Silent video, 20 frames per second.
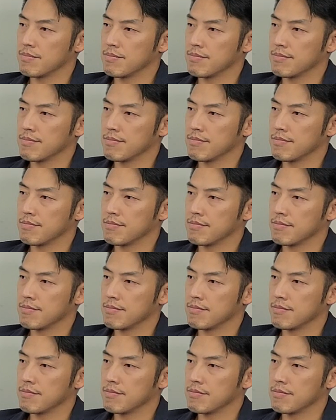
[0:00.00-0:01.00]

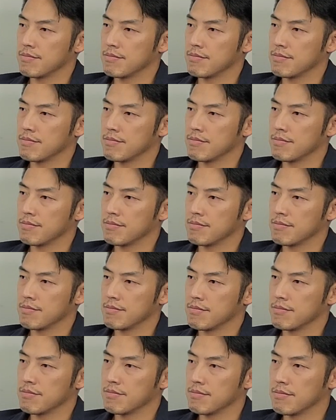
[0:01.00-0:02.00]

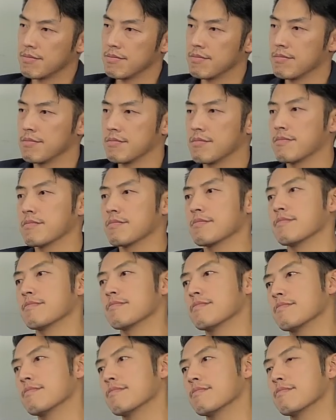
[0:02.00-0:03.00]

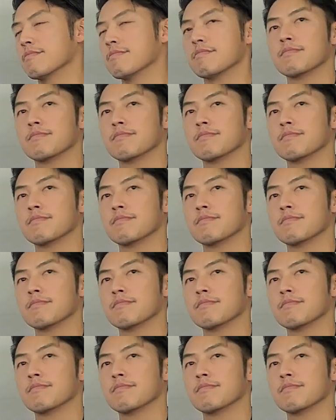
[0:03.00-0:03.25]
This person isn't speaking.